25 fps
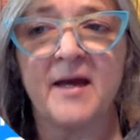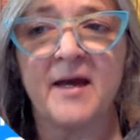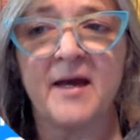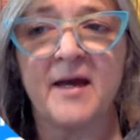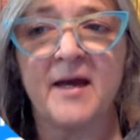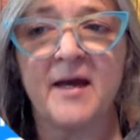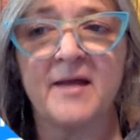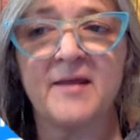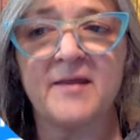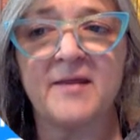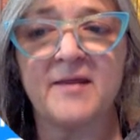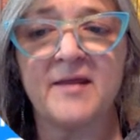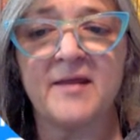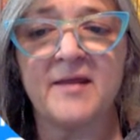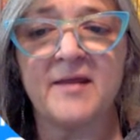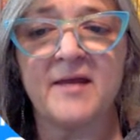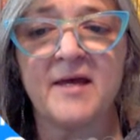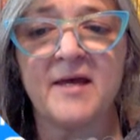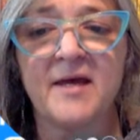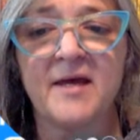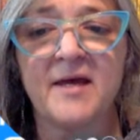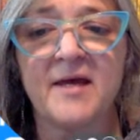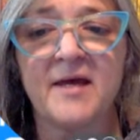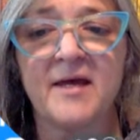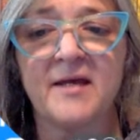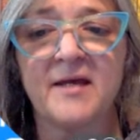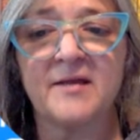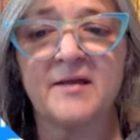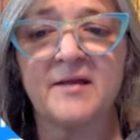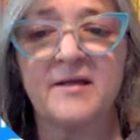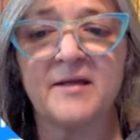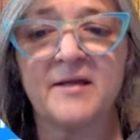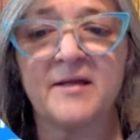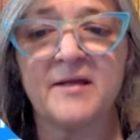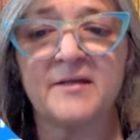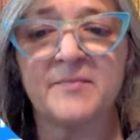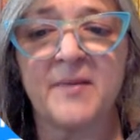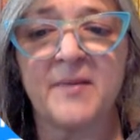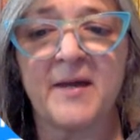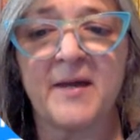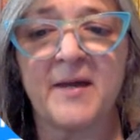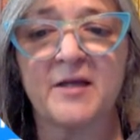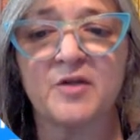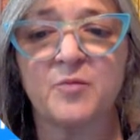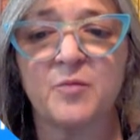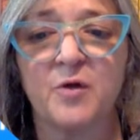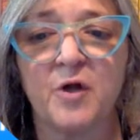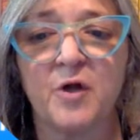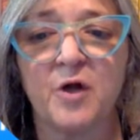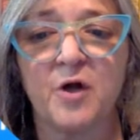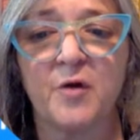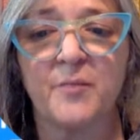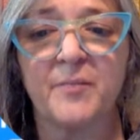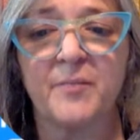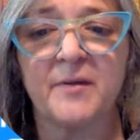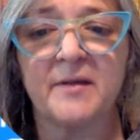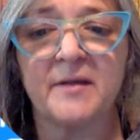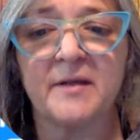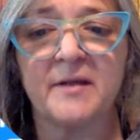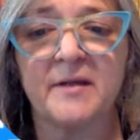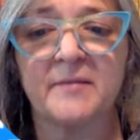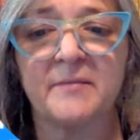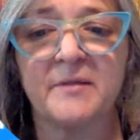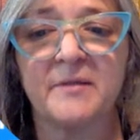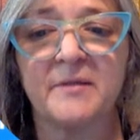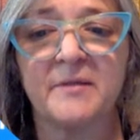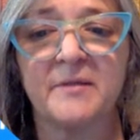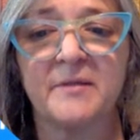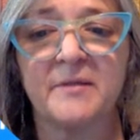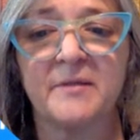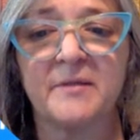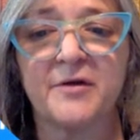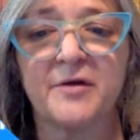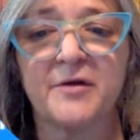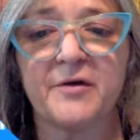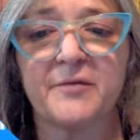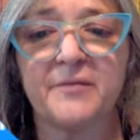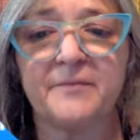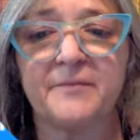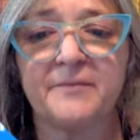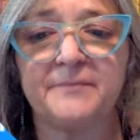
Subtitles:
and then this page will open. Let me show you.